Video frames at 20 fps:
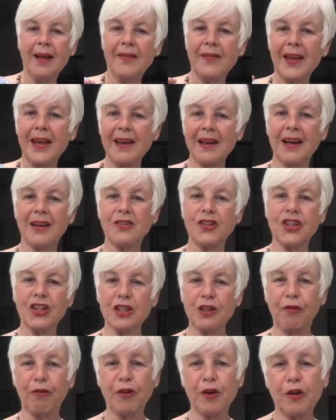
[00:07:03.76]
they
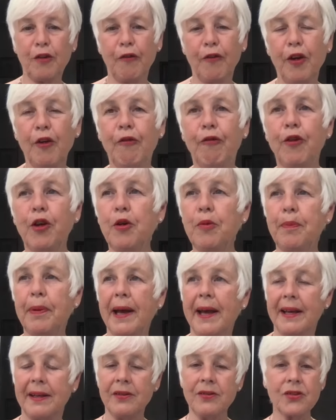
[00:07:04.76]
just for a few
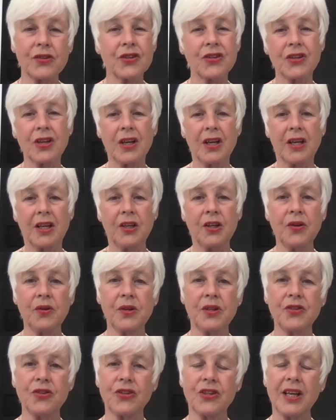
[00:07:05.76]
pence, you
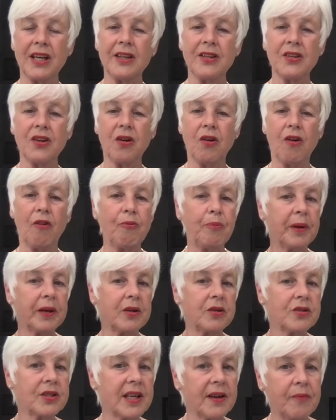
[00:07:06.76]
can send off,
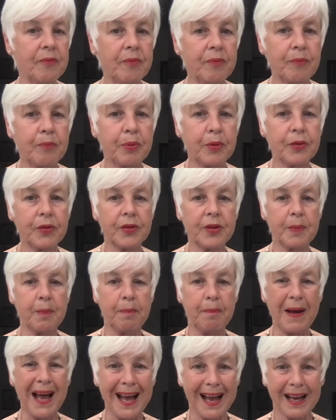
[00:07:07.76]
because they've put the
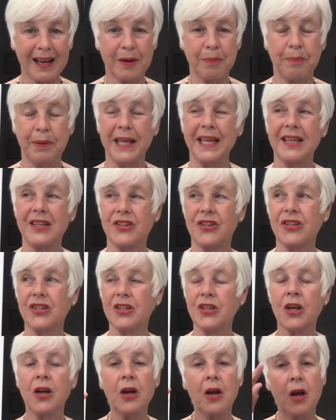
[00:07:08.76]
back
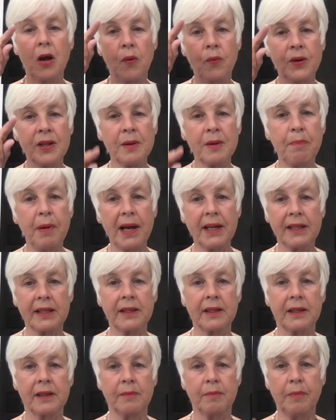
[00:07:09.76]
pieces with a
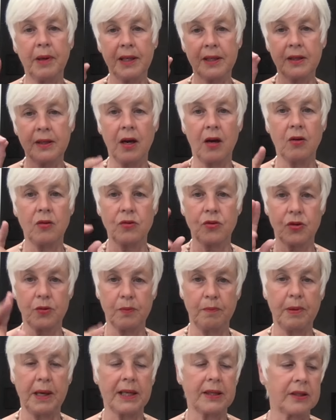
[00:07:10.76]
button, buttonholes and
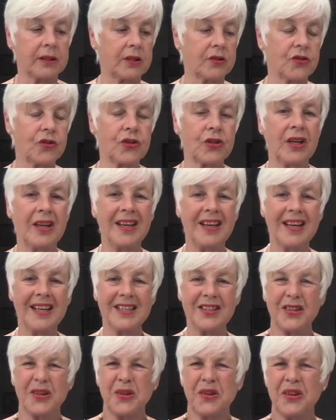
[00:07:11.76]
buttons.
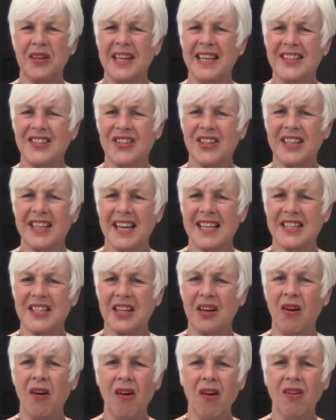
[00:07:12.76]
So you can easily get it
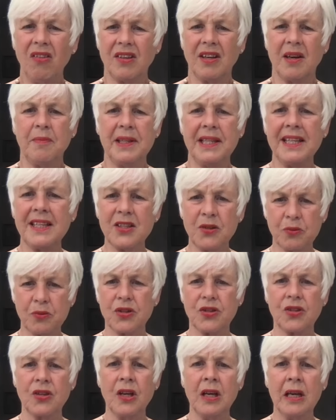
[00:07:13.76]
on. I mean, this
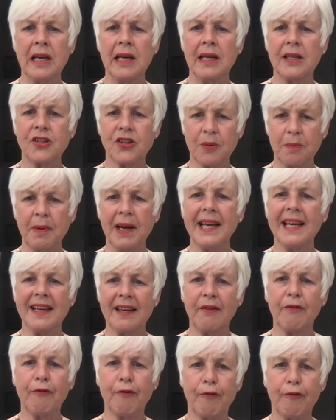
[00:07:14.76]
was to make
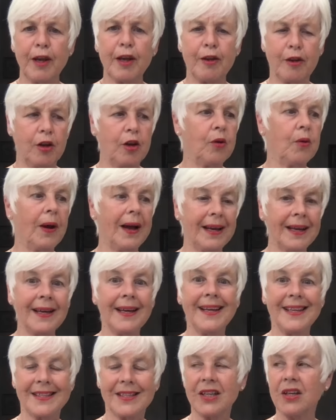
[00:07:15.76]
it fit you and
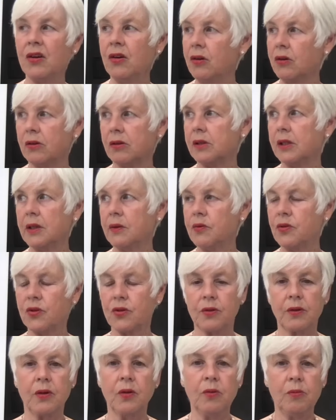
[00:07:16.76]
get it on. It was
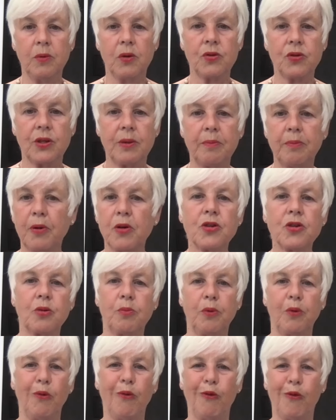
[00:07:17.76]
almost
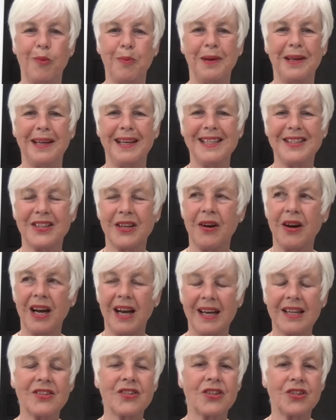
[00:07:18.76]
impossible for me. So I
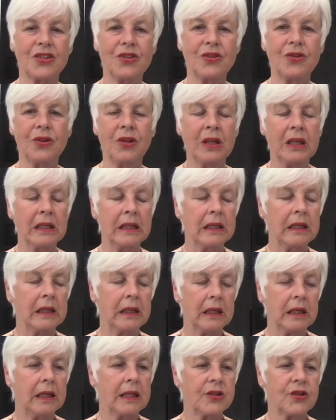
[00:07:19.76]
had to do,
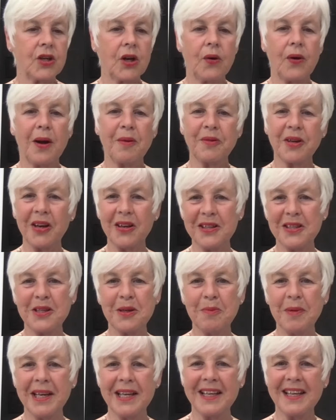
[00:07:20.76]
so I'm going to
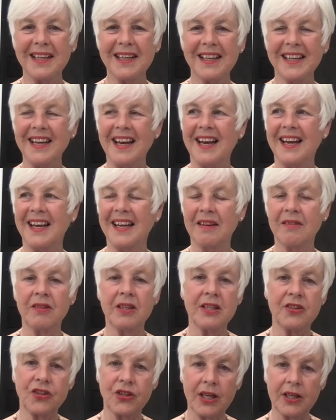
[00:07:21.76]
make it again. I'm going
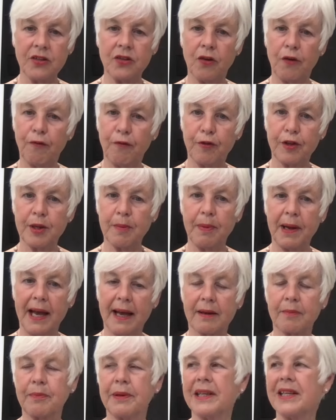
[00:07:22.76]
to send off for the
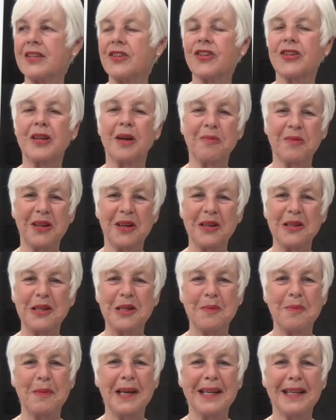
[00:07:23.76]
back bits, and I'm going to
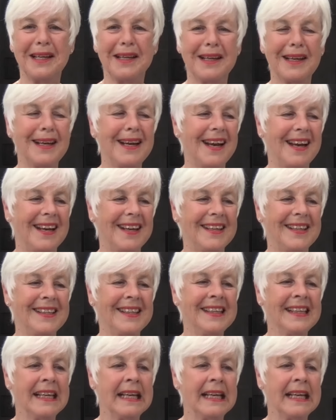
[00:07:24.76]
make it again.